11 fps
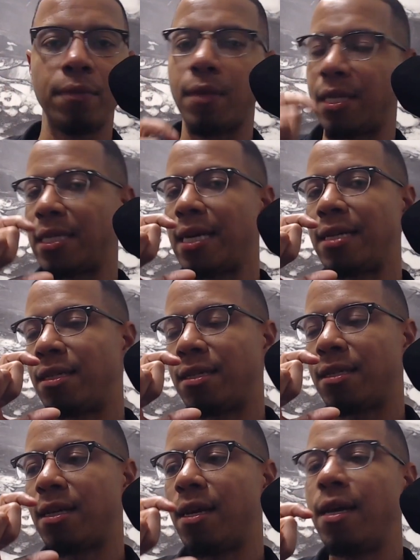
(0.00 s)
That's not
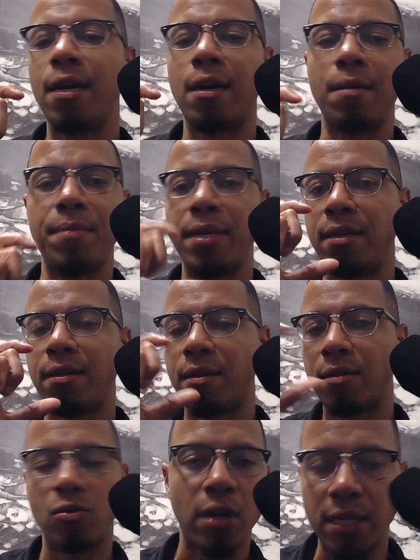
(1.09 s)
just uh, me
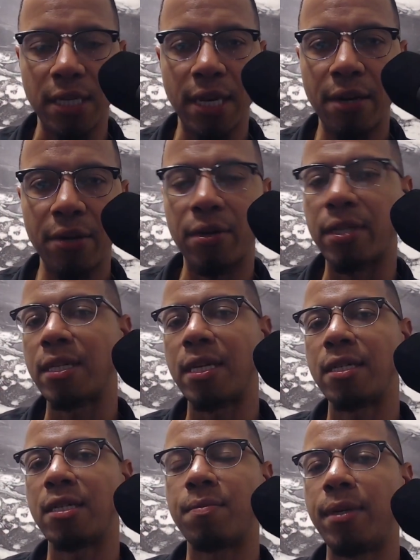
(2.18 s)
trying to scare you. That's
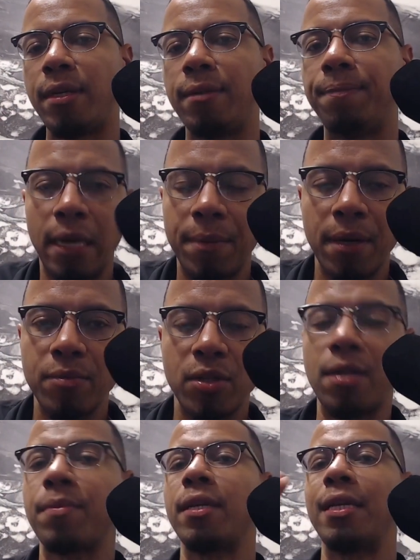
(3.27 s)
not just me coming up with
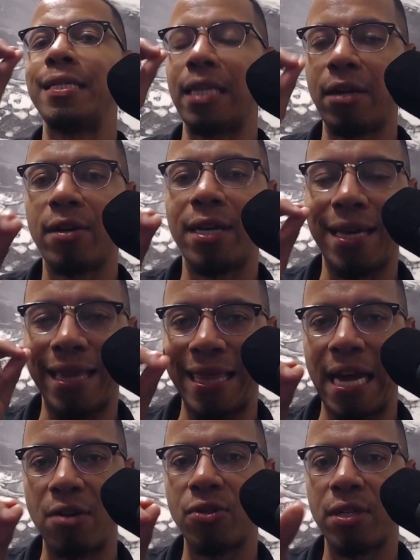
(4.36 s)
something. It's literally a
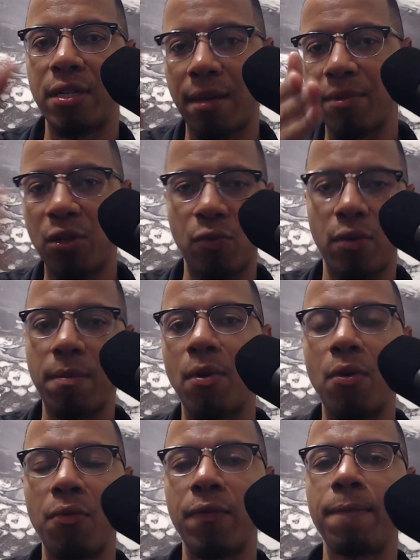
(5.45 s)
thousand in between
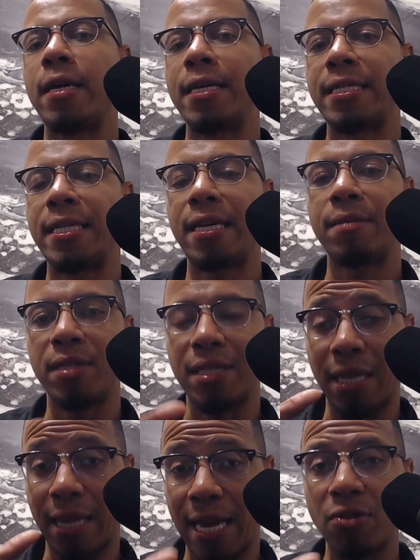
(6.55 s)
both exams. It's a
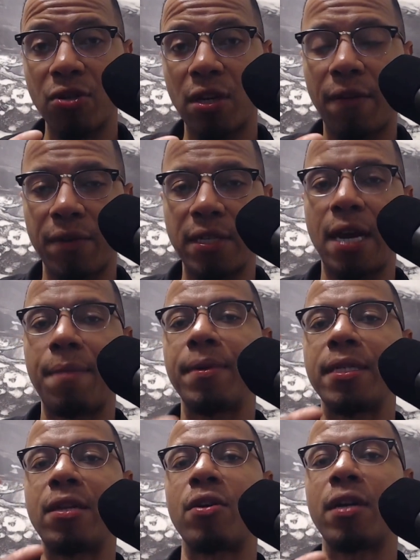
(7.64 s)
thousand different topics
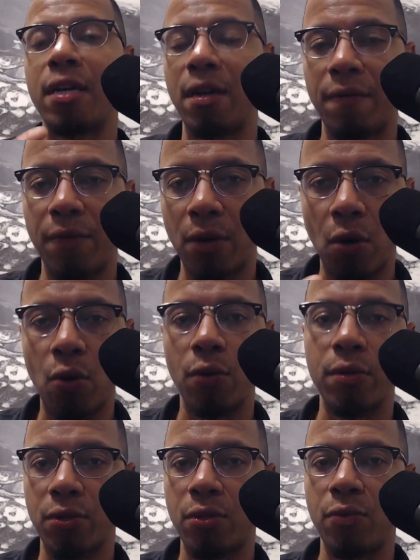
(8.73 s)
that are covered on
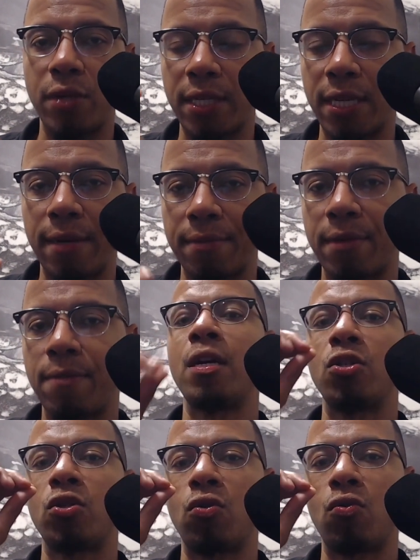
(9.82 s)
those two exams.
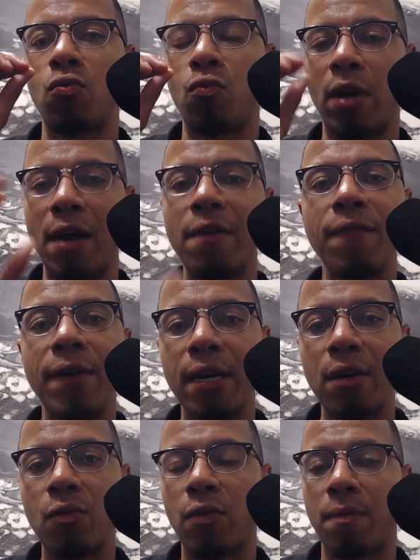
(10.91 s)
So, what I
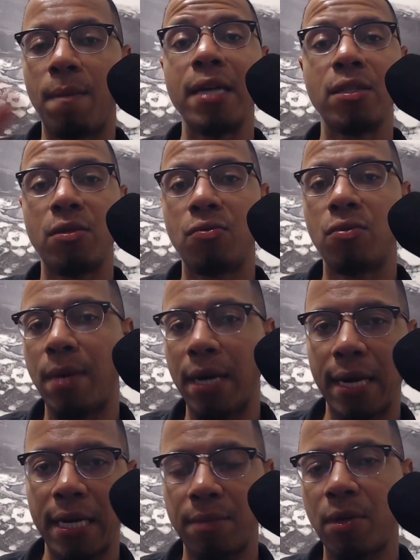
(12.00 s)
found with my students, my
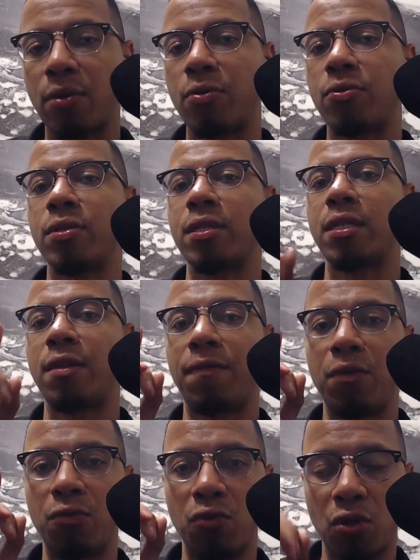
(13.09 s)
guys, my girls, is if
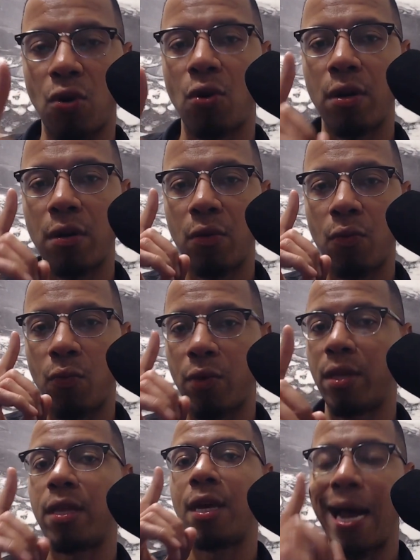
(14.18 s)
you start
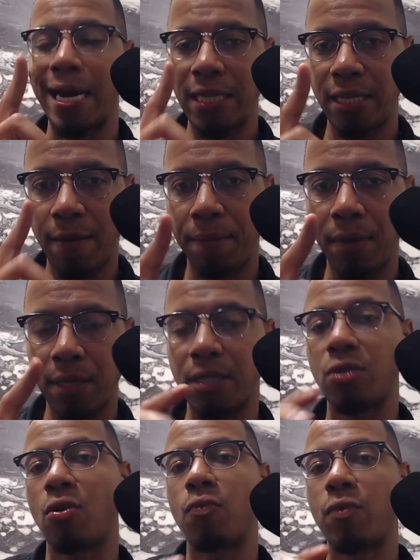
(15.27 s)
with ITF Plus,
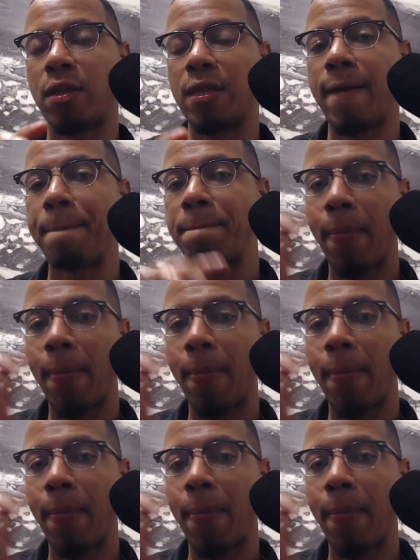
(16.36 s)
start with the